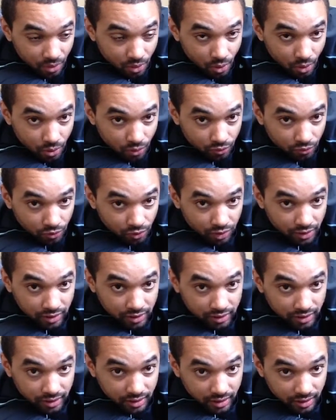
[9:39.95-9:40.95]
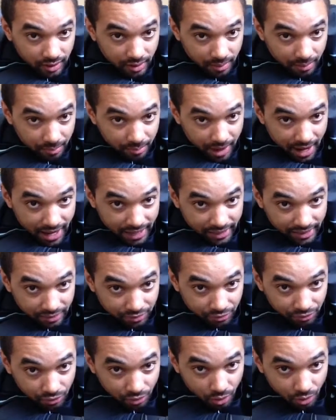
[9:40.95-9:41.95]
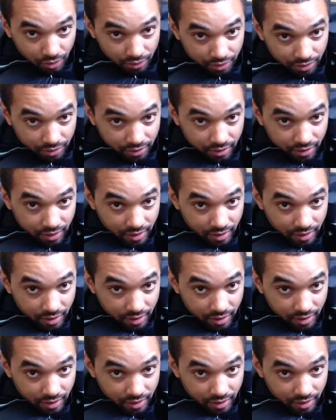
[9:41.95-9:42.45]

over, back and forth,